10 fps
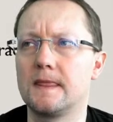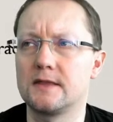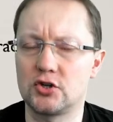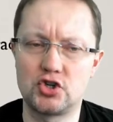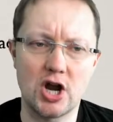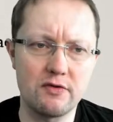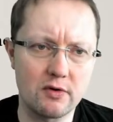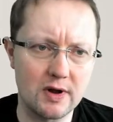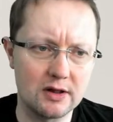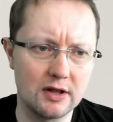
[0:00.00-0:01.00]
the
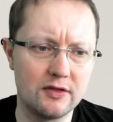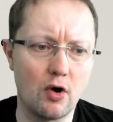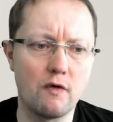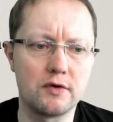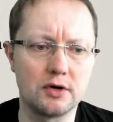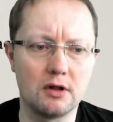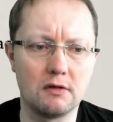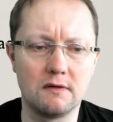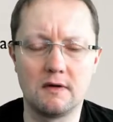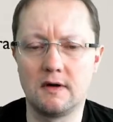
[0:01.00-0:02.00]
general and
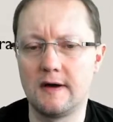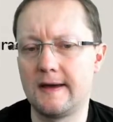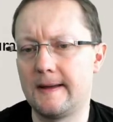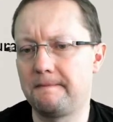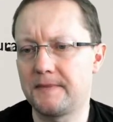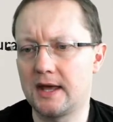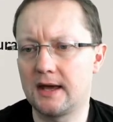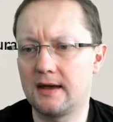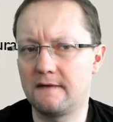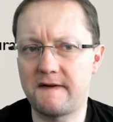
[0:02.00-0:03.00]
overall
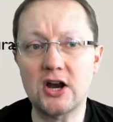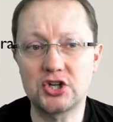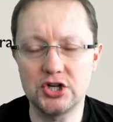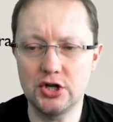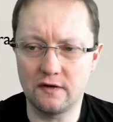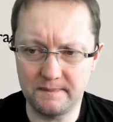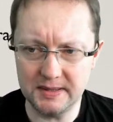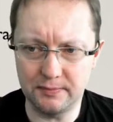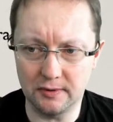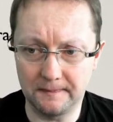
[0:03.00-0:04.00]
functioning of
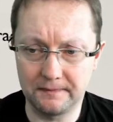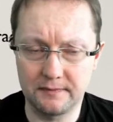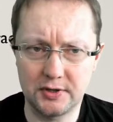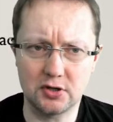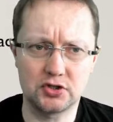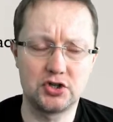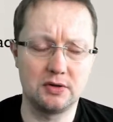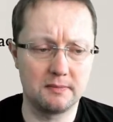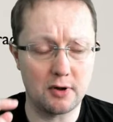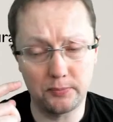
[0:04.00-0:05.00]
people, because
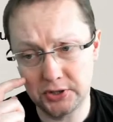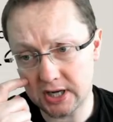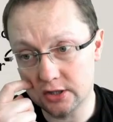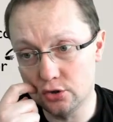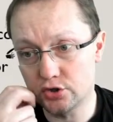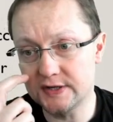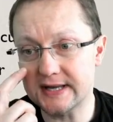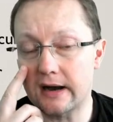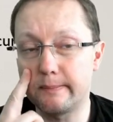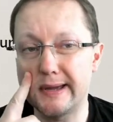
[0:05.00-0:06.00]
optical illusions
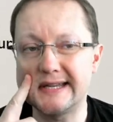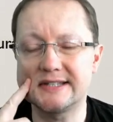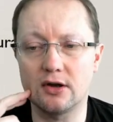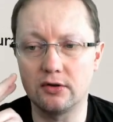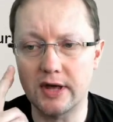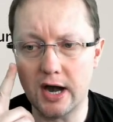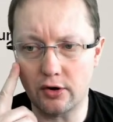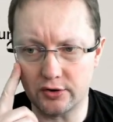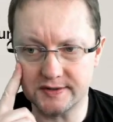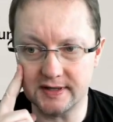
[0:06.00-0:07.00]
are based on
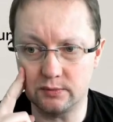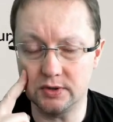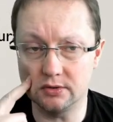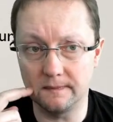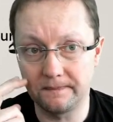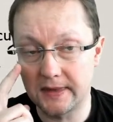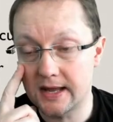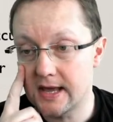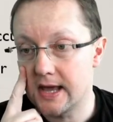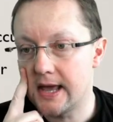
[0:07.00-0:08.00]
errors that we do.
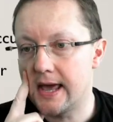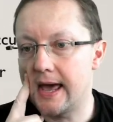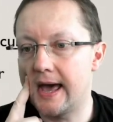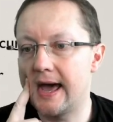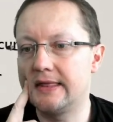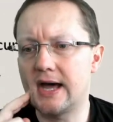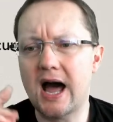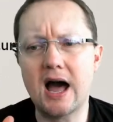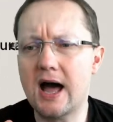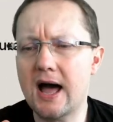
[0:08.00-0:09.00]
And
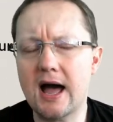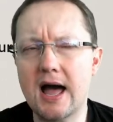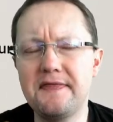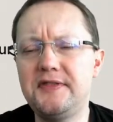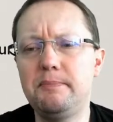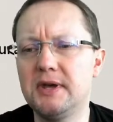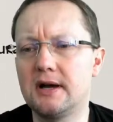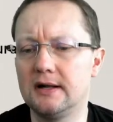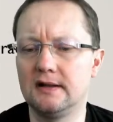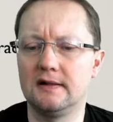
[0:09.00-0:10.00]

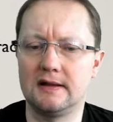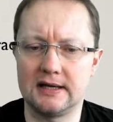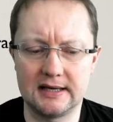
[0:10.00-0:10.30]
atypical